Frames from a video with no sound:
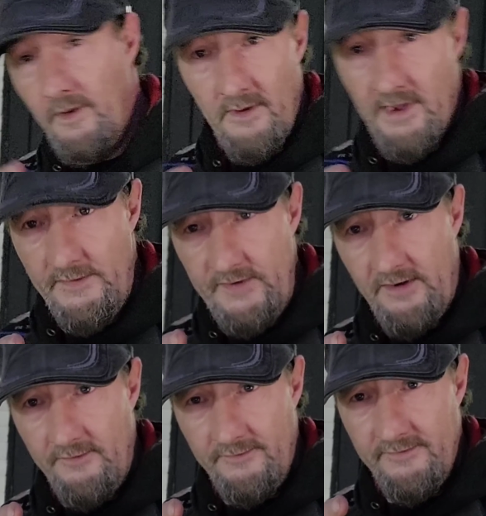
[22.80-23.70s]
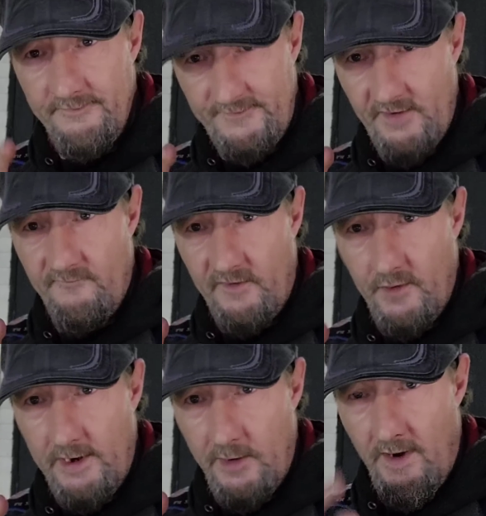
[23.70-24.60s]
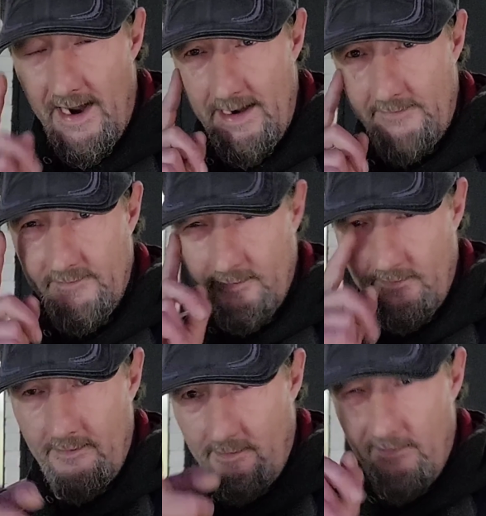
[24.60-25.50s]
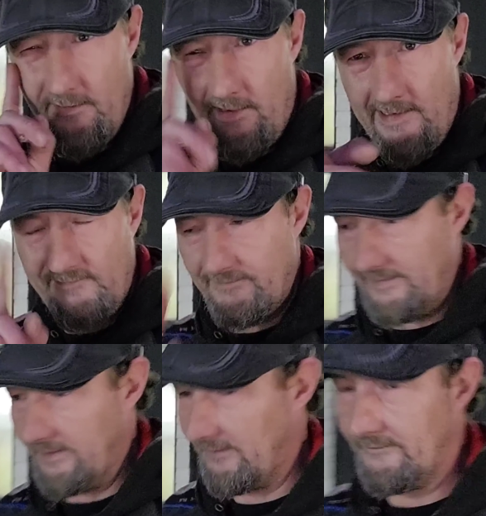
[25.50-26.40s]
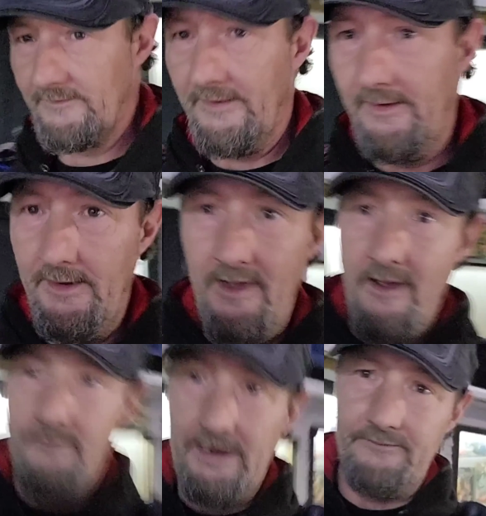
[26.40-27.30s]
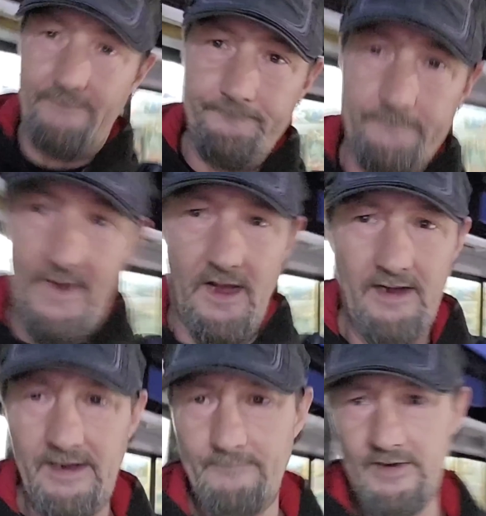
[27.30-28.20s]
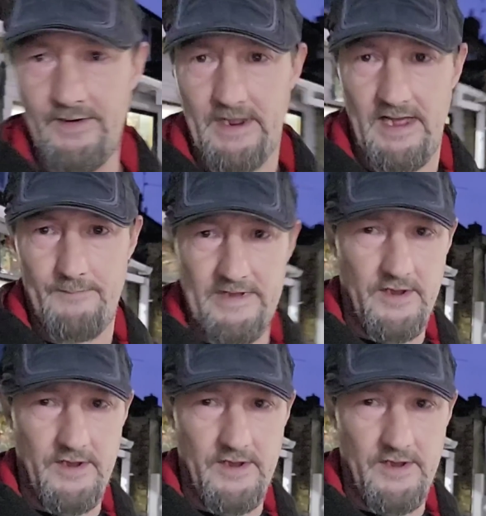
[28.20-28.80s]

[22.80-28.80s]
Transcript: And you, Silver Creek Aquatics, I see you. Well, I'm not a happy